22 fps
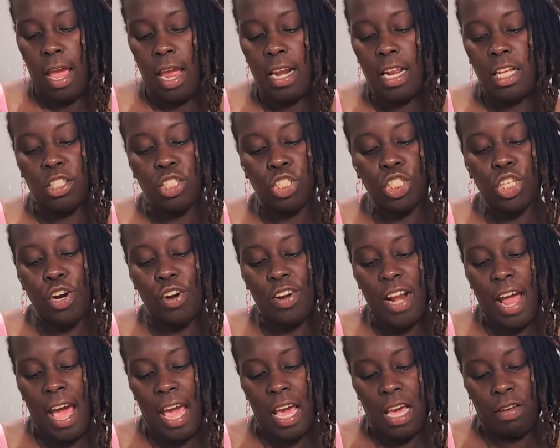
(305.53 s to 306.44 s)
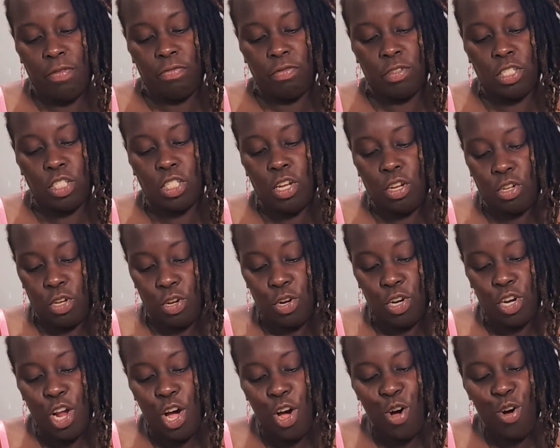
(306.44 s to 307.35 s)
And it's your knife. So you
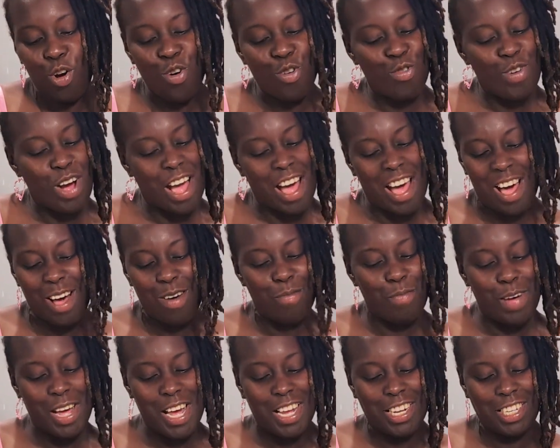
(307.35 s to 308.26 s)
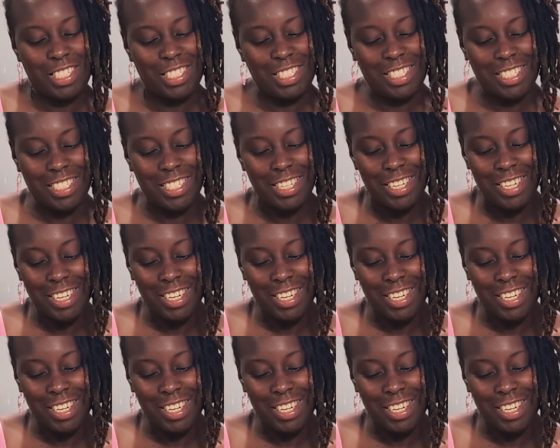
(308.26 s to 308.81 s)
know how much,